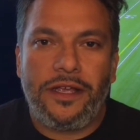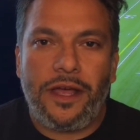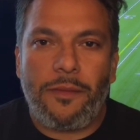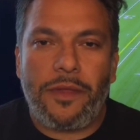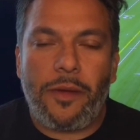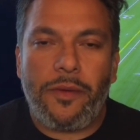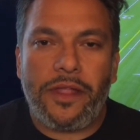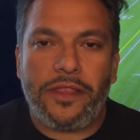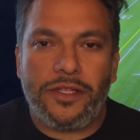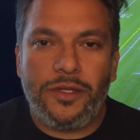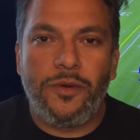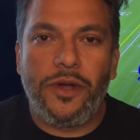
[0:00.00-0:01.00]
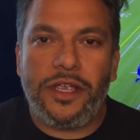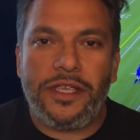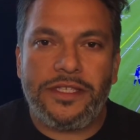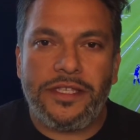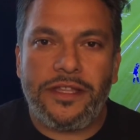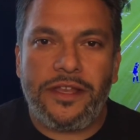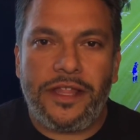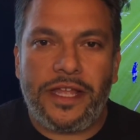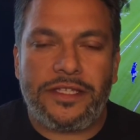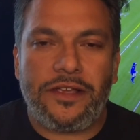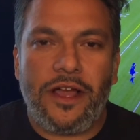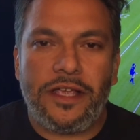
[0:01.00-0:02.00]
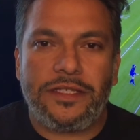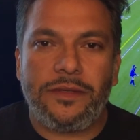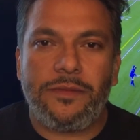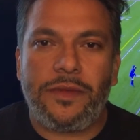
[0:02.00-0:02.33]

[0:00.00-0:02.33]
I'm glad we got the 2 rookies in there. That's awesome.